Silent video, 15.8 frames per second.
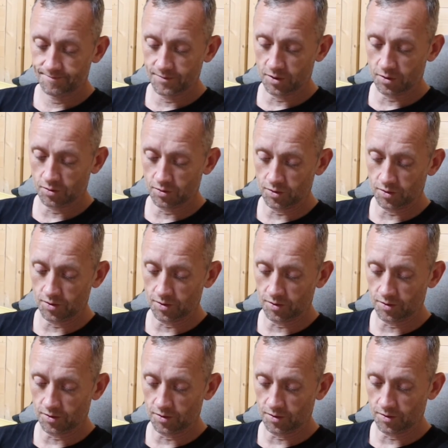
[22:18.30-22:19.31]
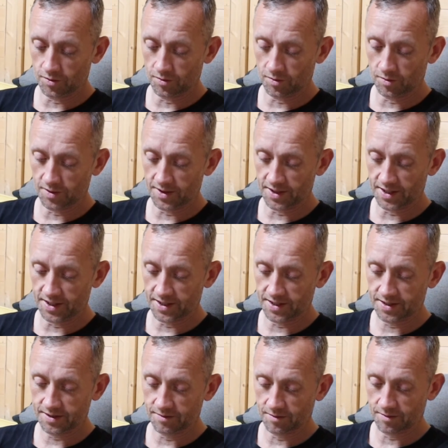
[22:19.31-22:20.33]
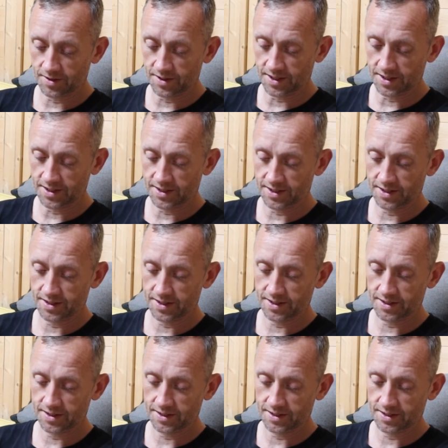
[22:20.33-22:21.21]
Oh no, no, no, no, we want this, we want this.